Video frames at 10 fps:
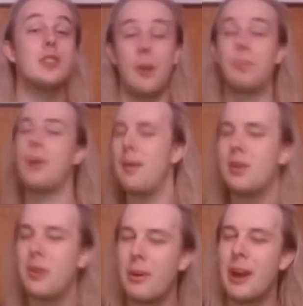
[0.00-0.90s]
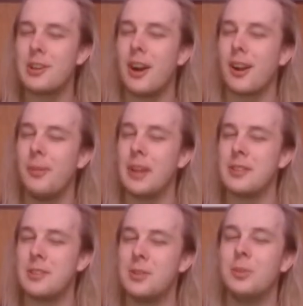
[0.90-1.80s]
I'll probably rewatch Aquaman
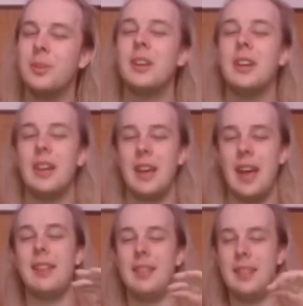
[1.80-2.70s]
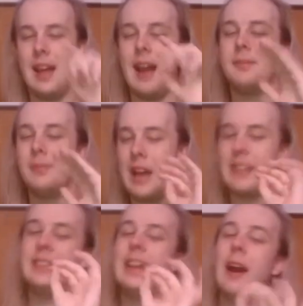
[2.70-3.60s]
soon, and
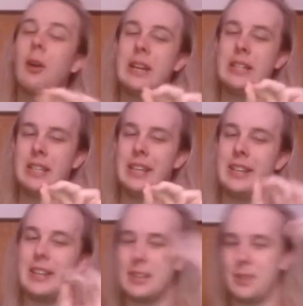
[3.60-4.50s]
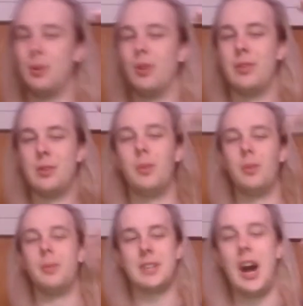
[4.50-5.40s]
I guarantee this movie will
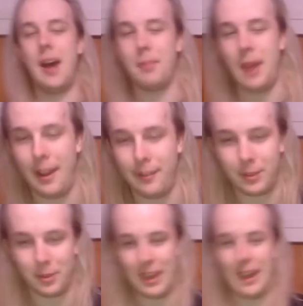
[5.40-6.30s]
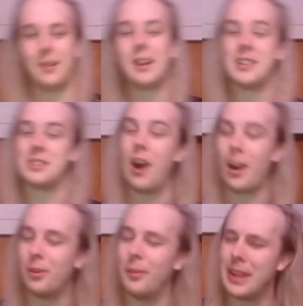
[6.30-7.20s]
be top after that, because
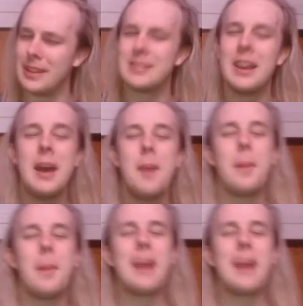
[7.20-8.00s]
Aquaman's, based